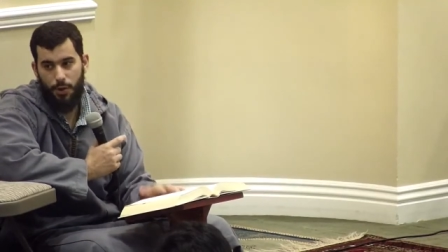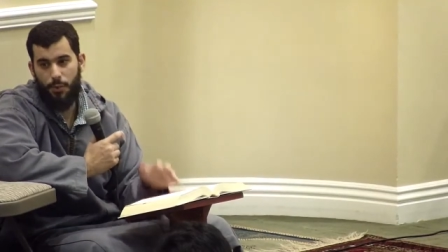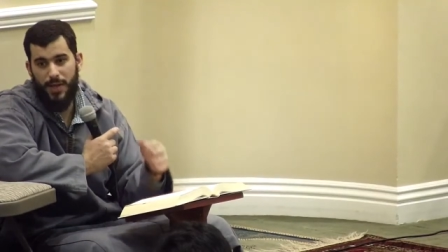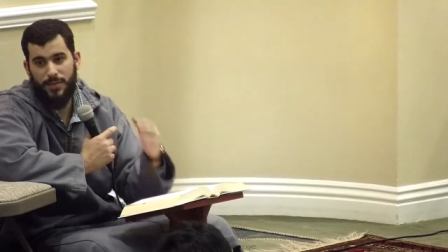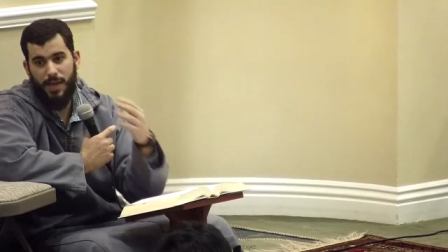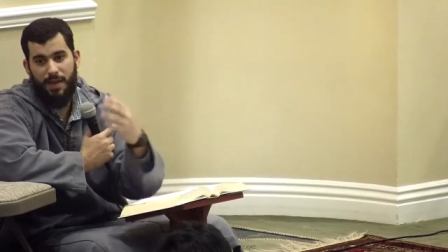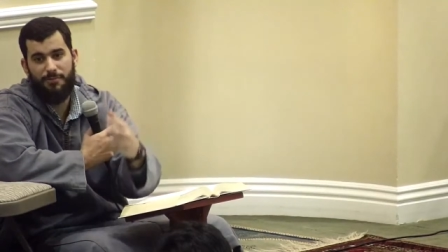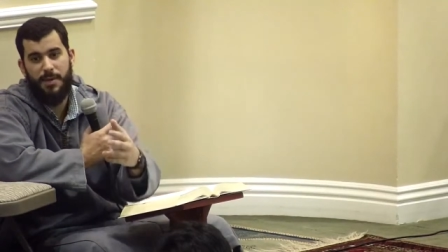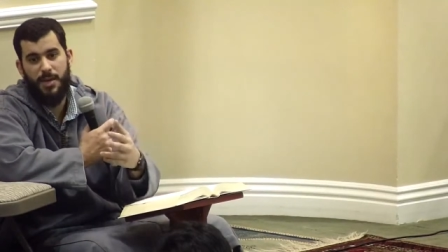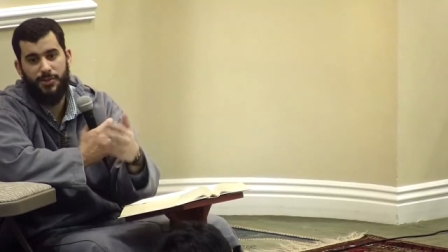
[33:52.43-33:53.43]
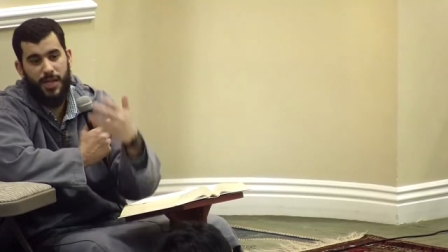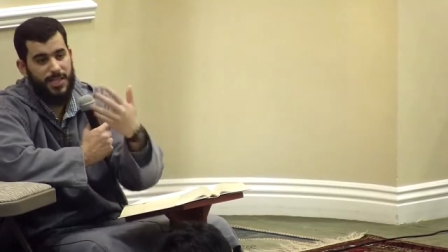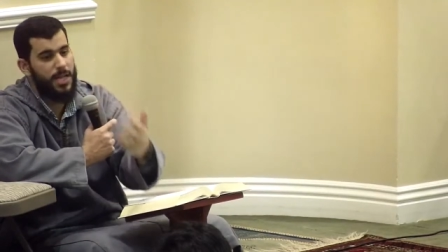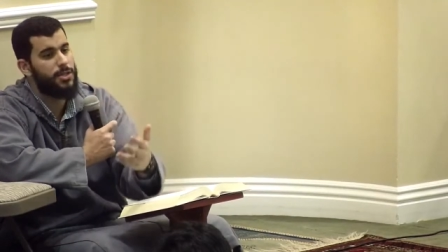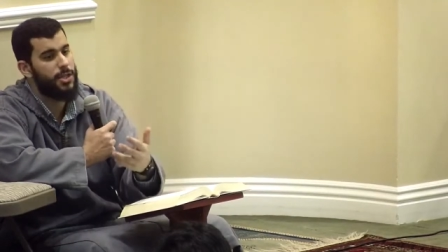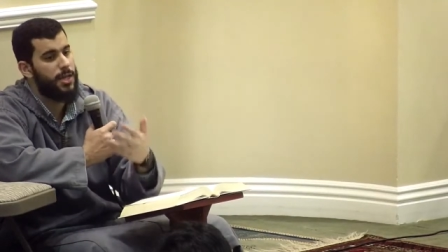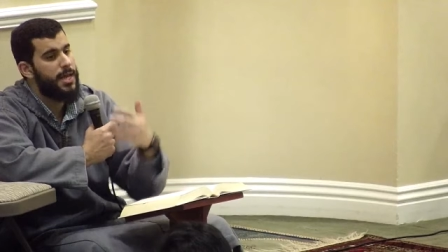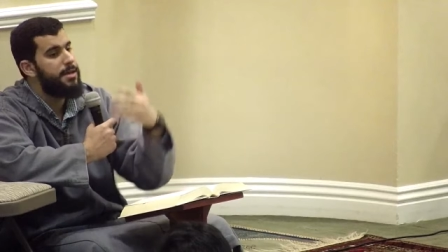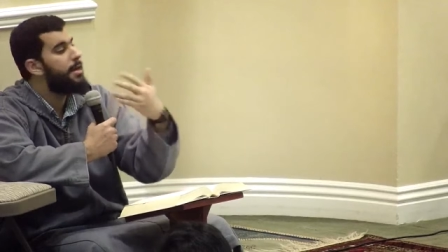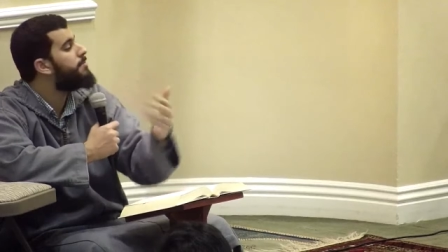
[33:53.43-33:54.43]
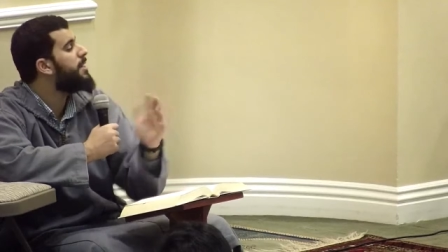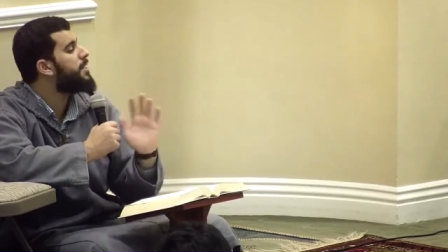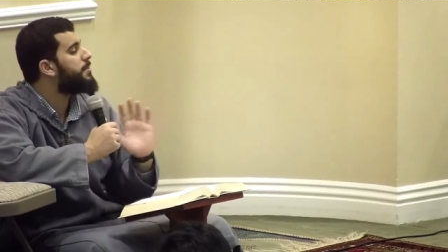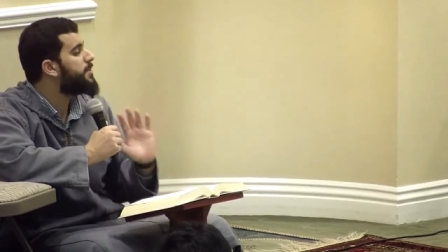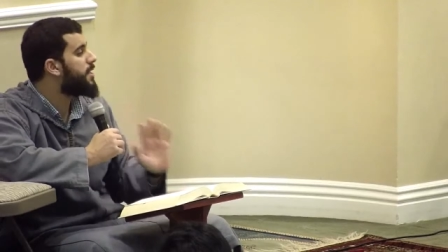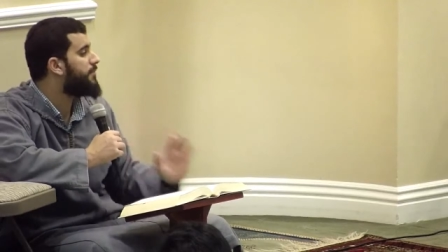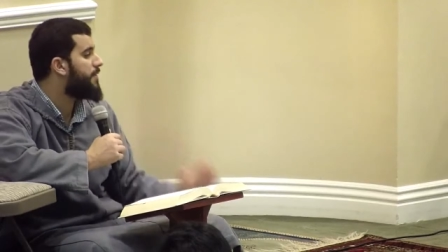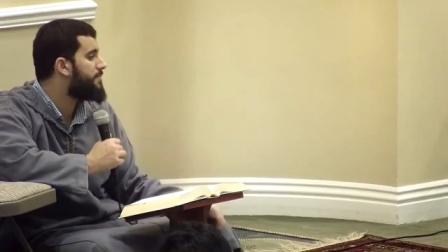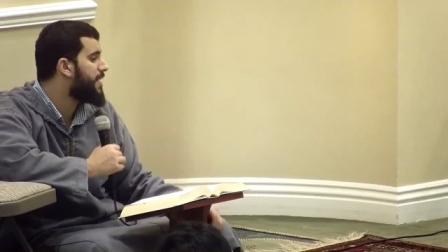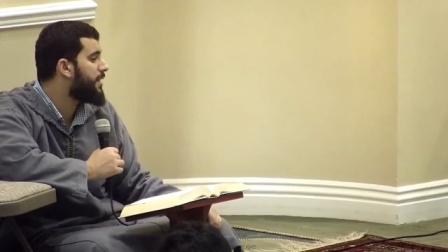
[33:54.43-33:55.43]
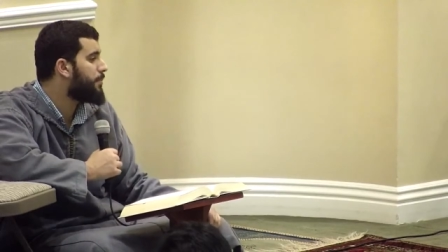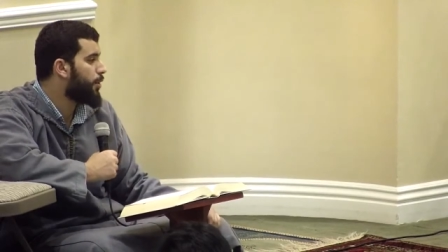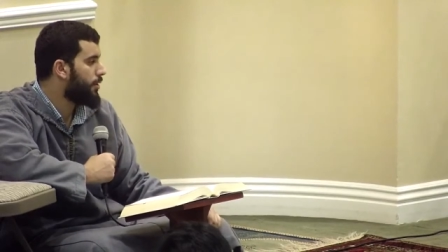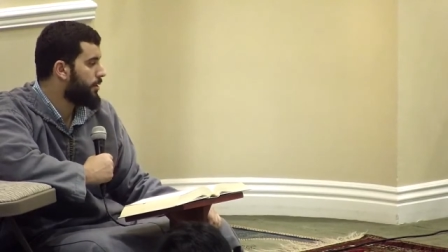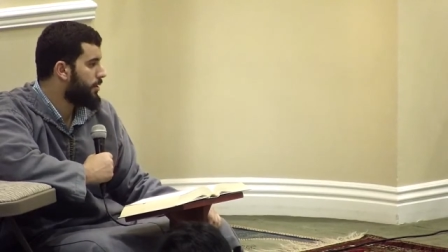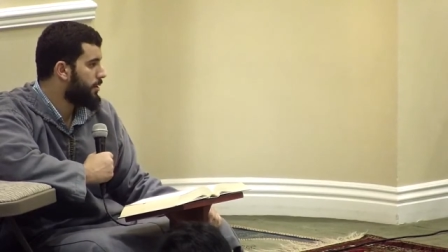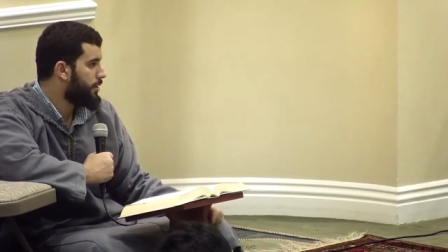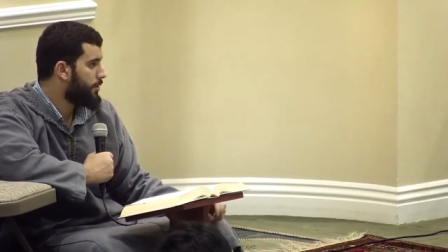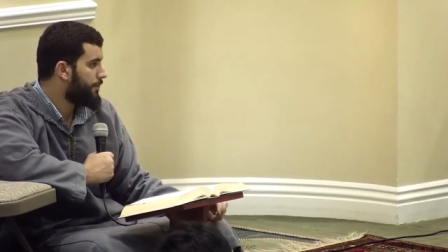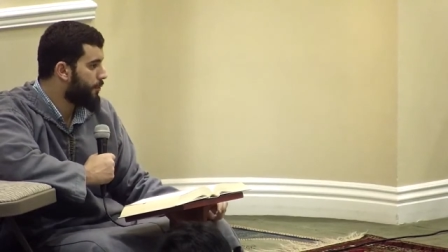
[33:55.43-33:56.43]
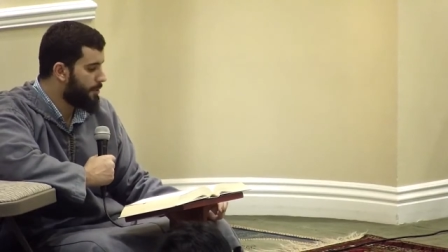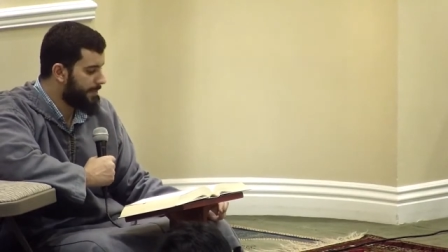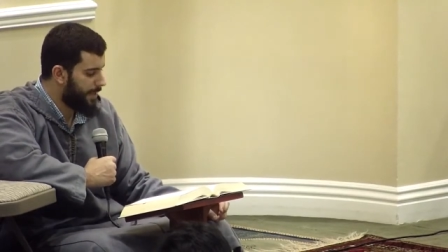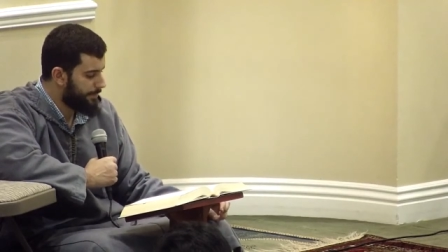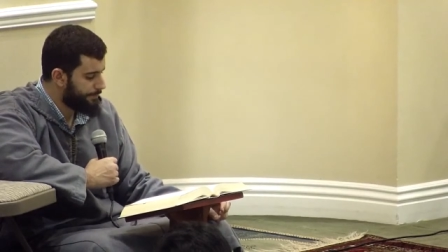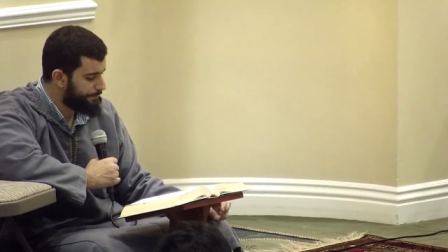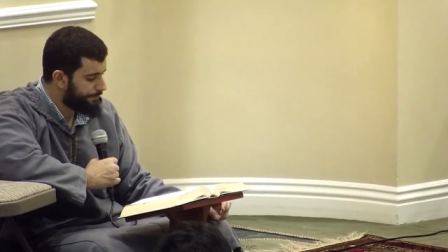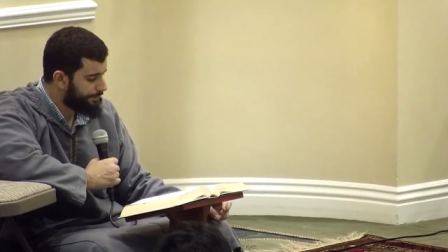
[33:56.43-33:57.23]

he always gave me his attention and made himself available for me